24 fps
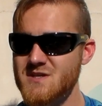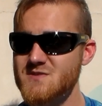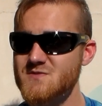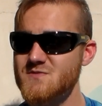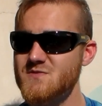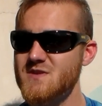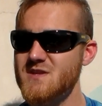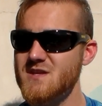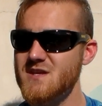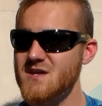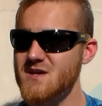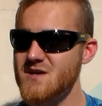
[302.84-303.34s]
week's
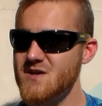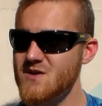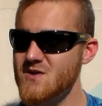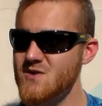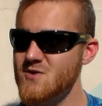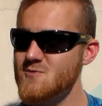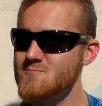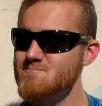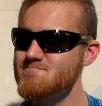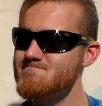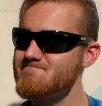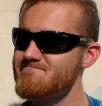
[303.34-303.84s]

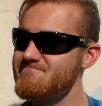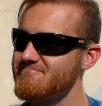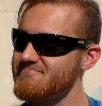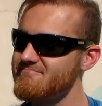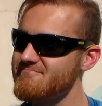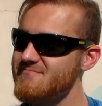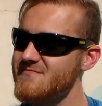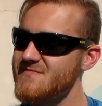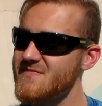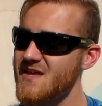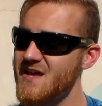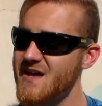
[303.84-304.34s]
video,
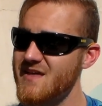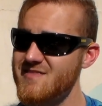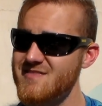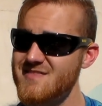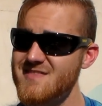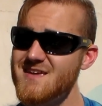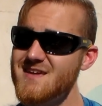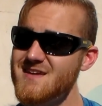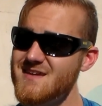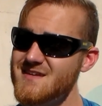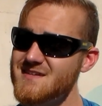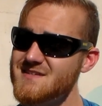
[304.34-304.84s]
I
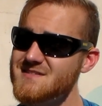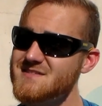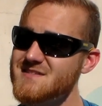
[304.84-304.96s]
think,